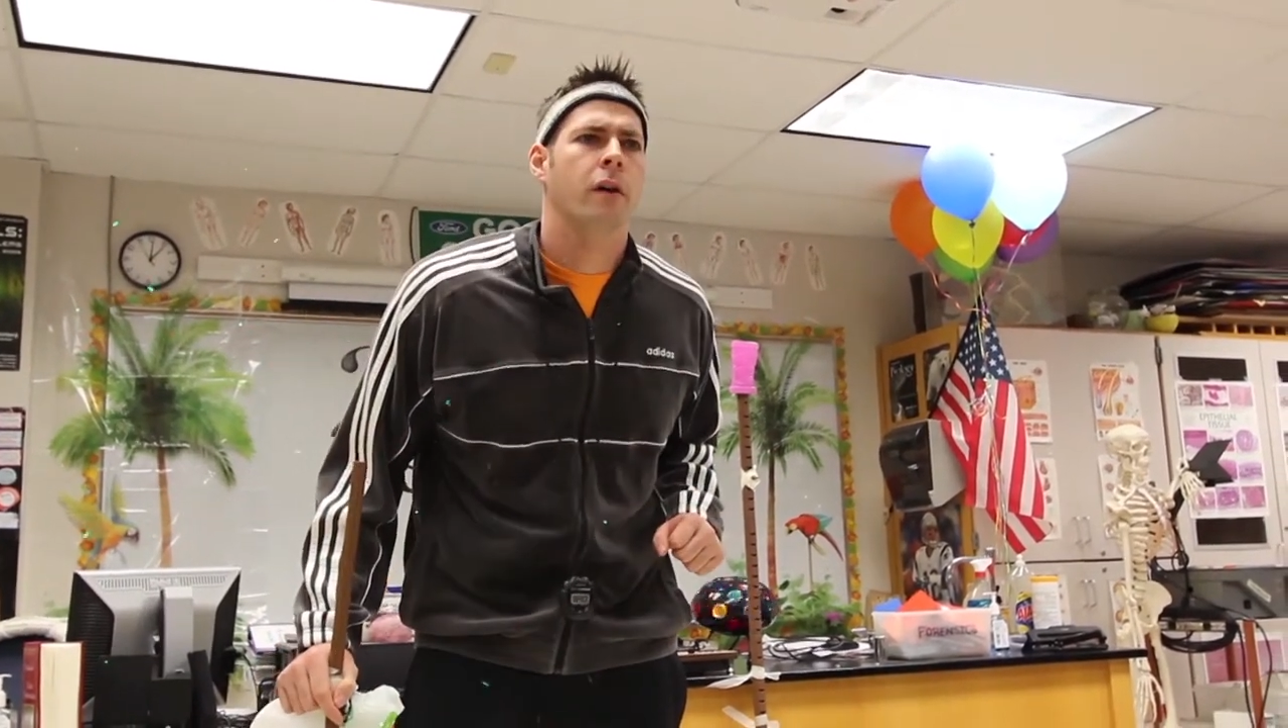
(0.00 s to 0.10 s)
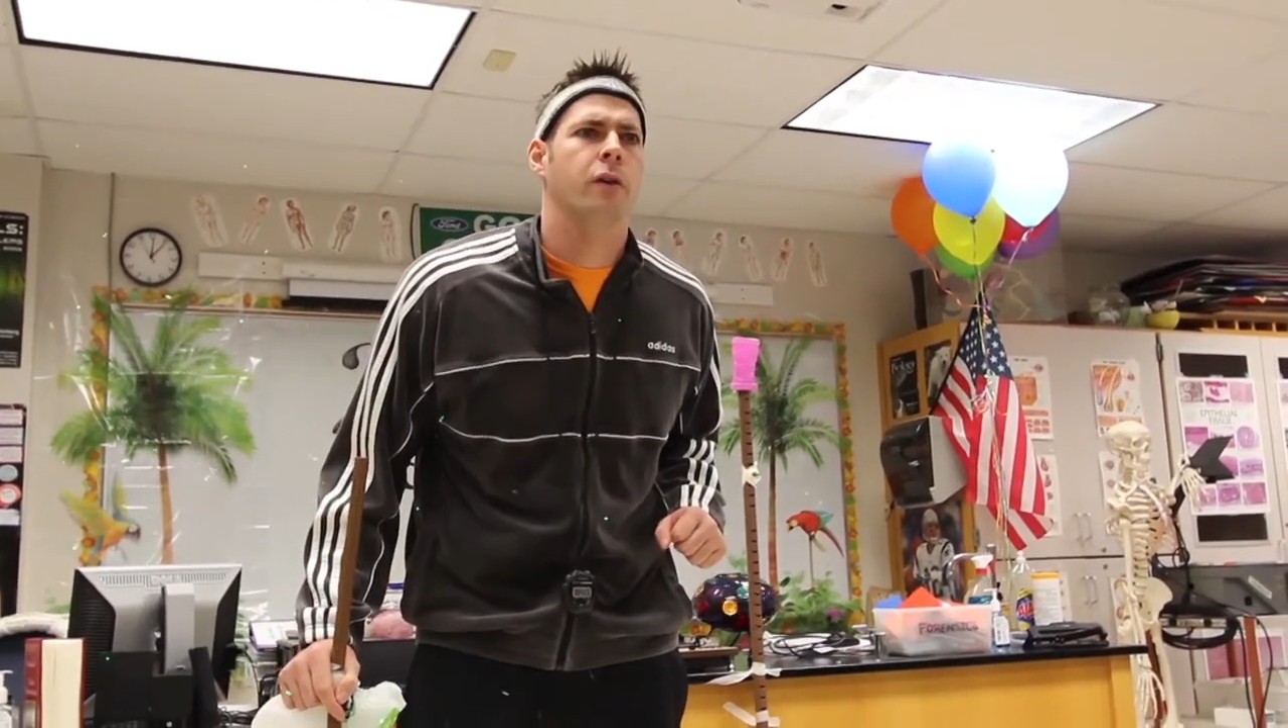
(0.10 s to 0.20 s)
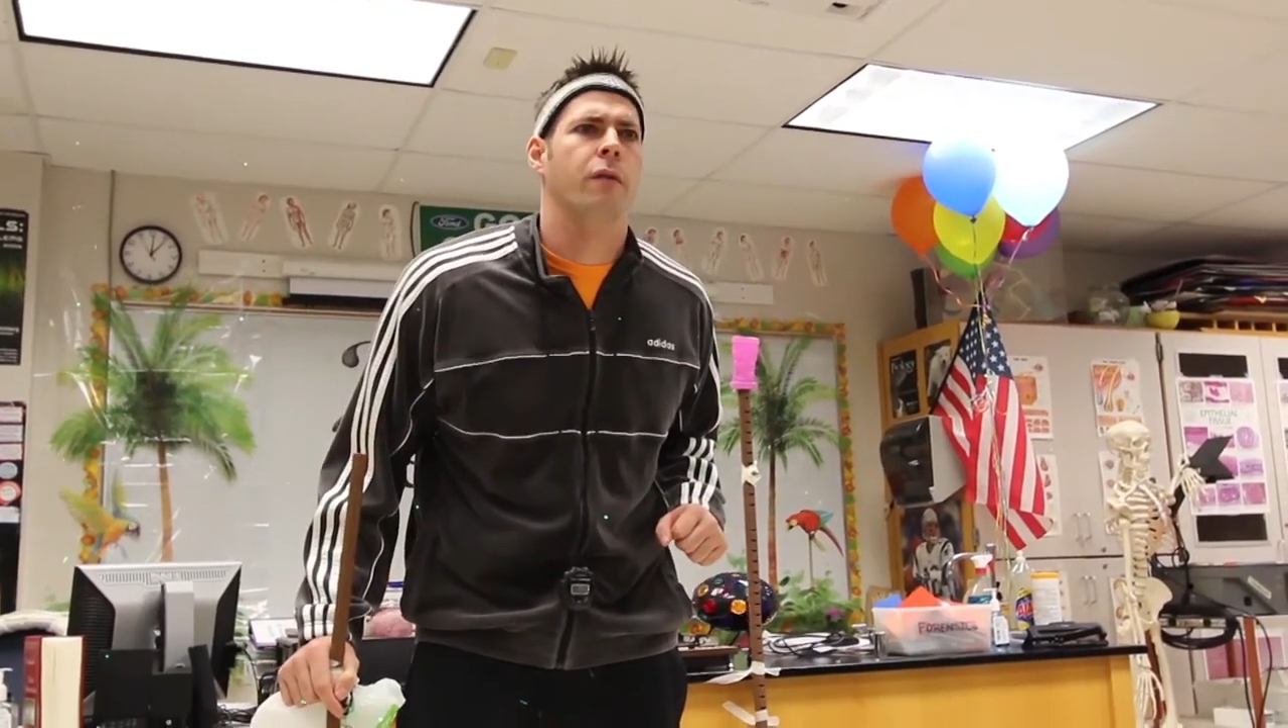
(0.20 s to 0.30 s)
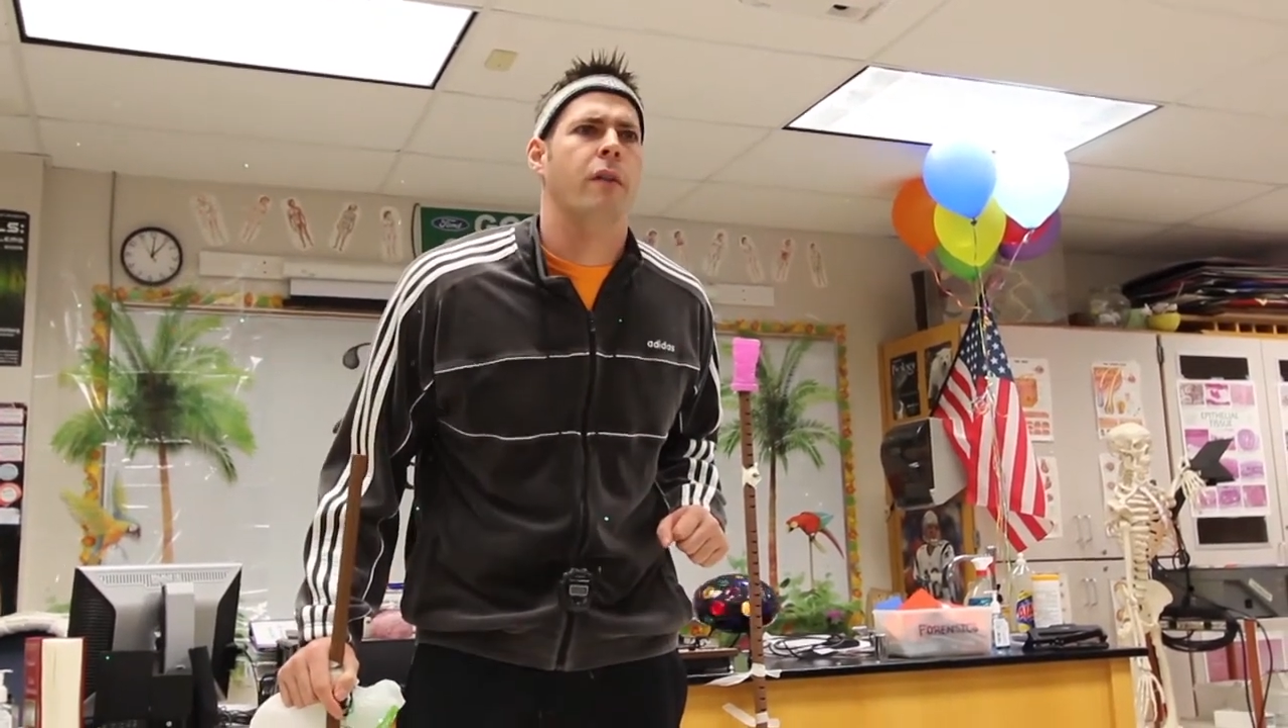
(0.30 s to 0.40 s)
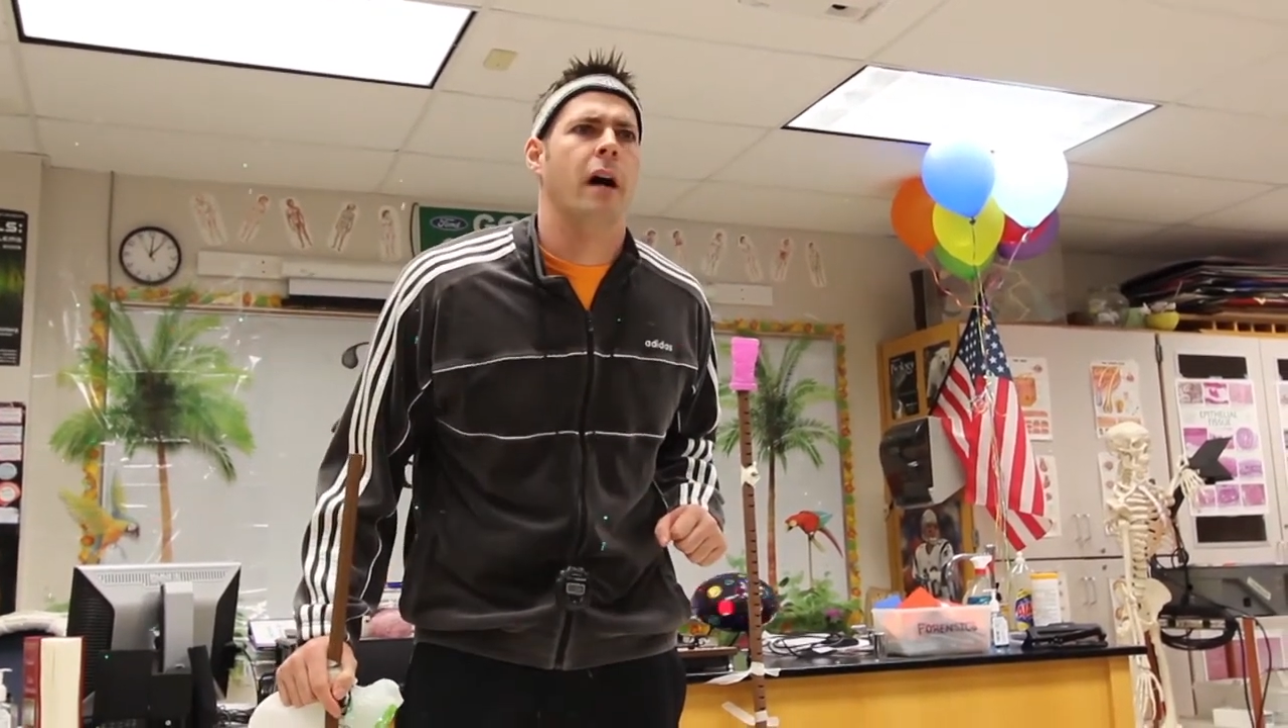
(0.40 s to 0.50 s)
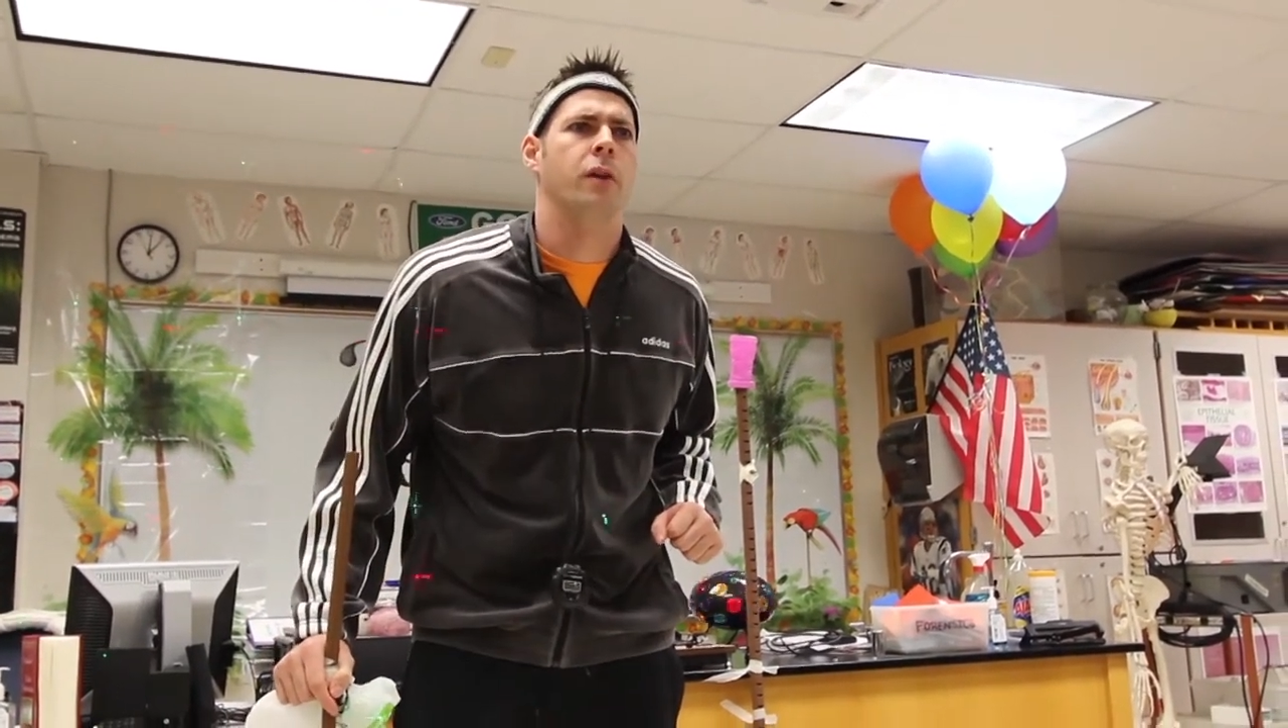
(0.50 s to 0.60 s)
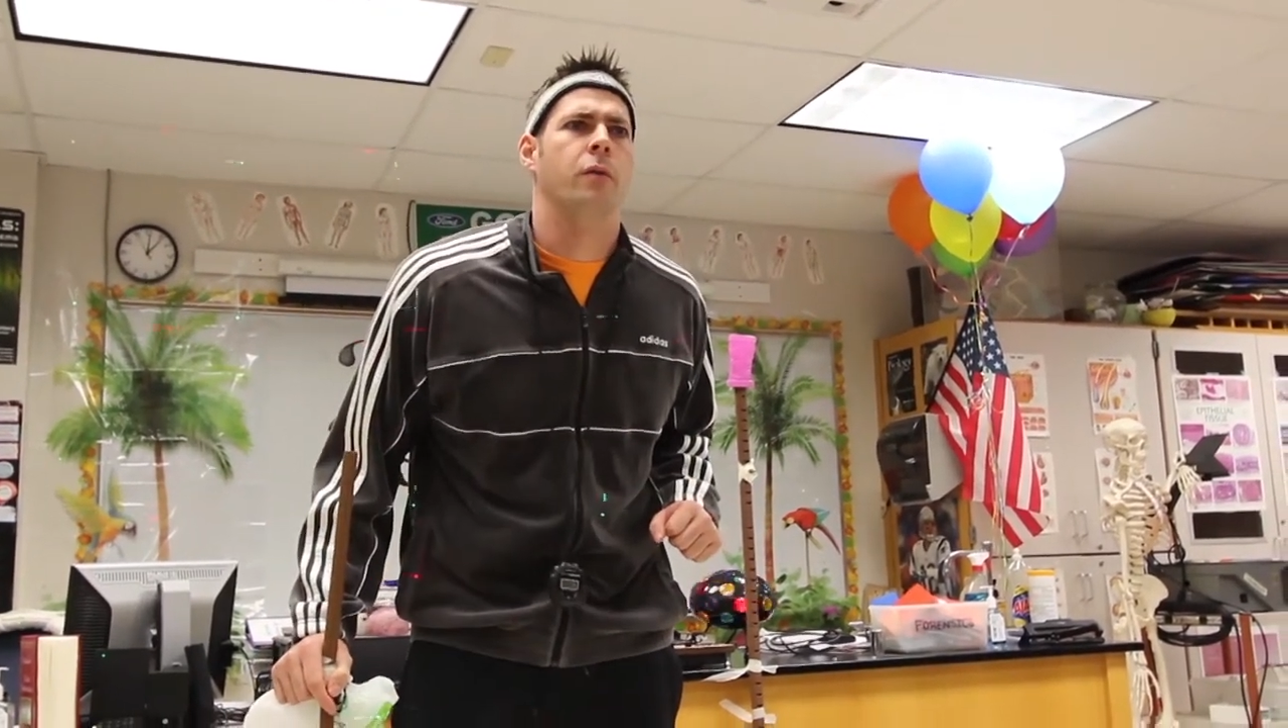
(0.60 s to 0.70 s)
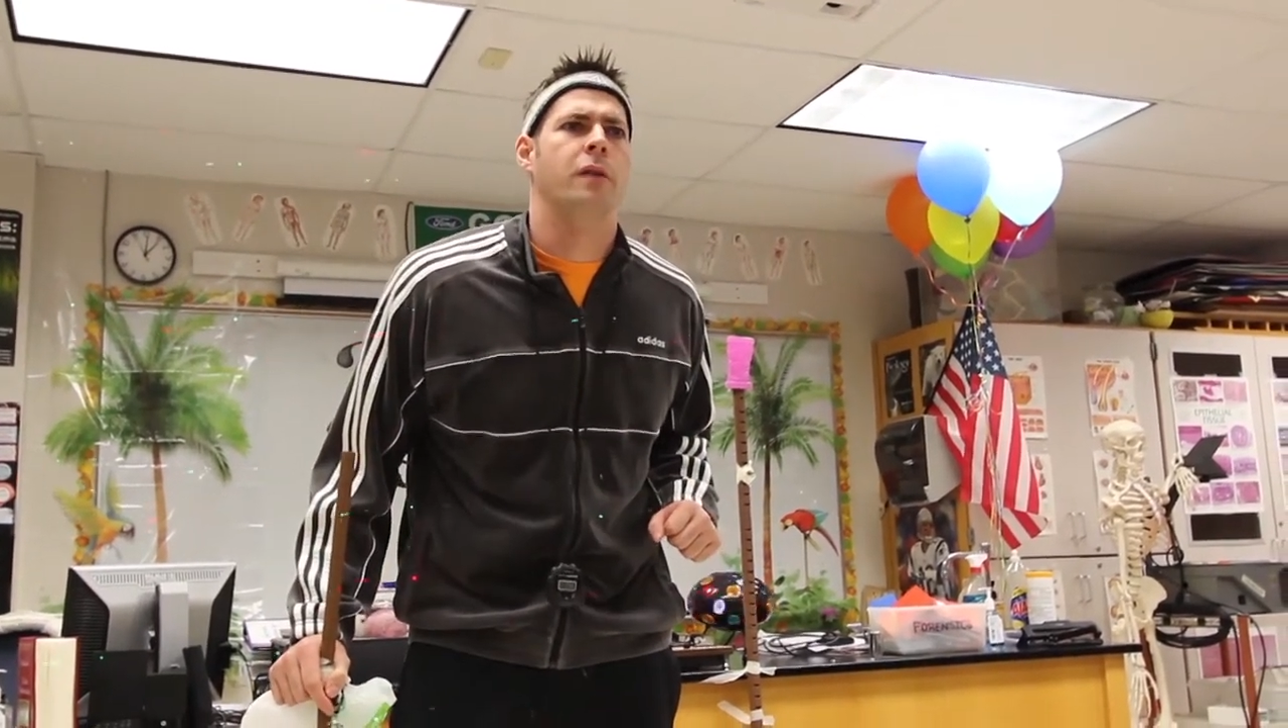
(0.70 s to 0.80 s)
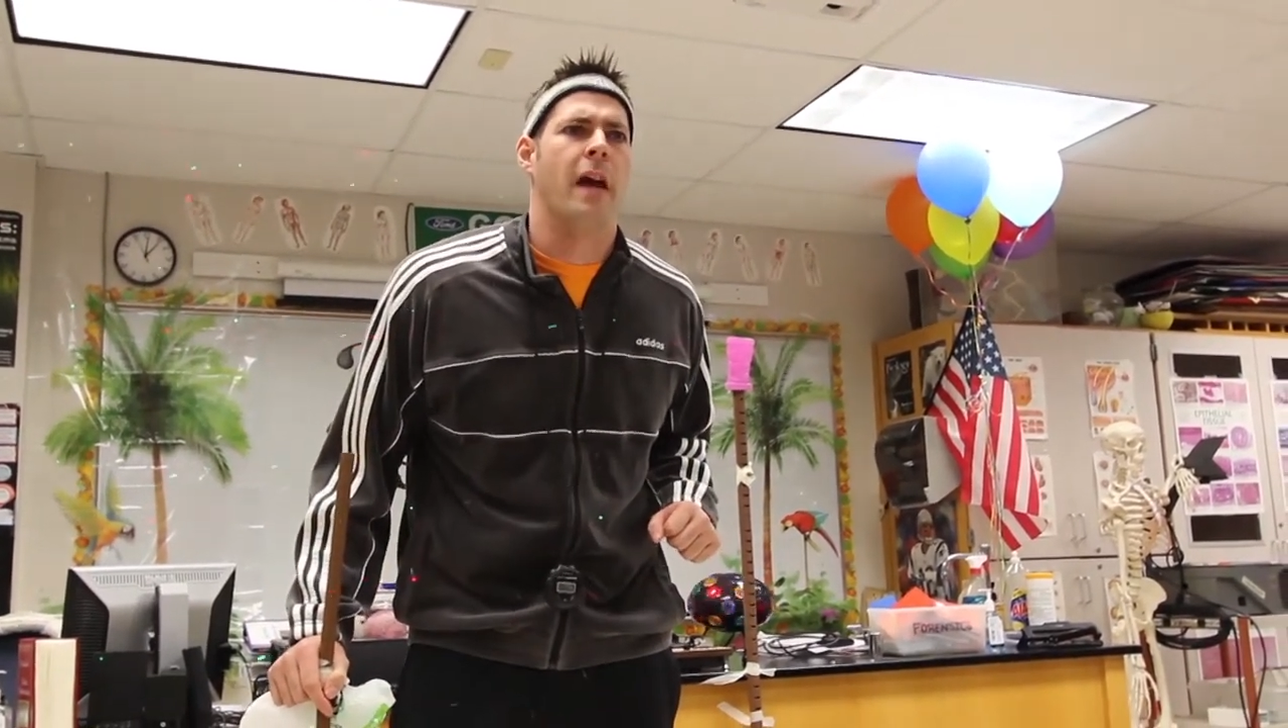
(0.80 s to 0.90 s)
you'll value